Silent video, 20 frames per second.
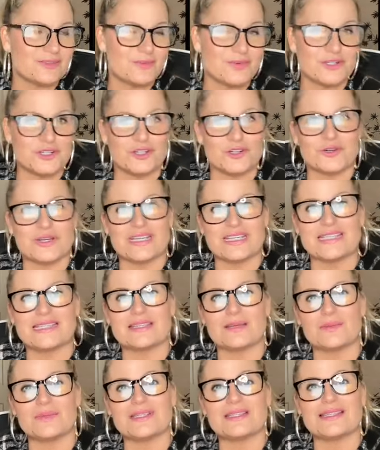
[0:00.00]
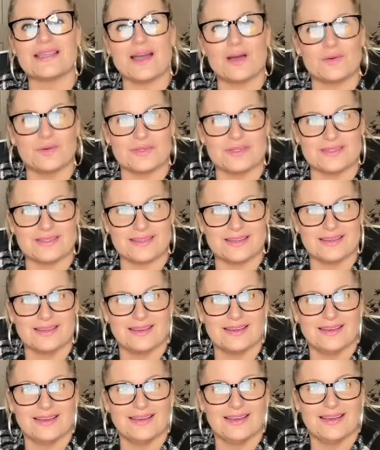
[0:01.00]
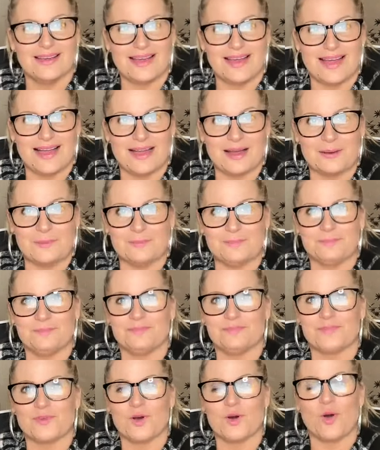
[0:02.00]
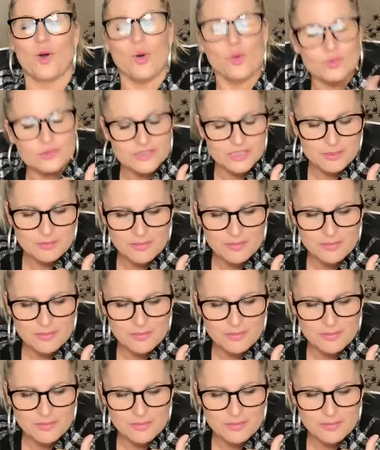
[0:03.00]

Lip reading: when you're in someone's house, or holding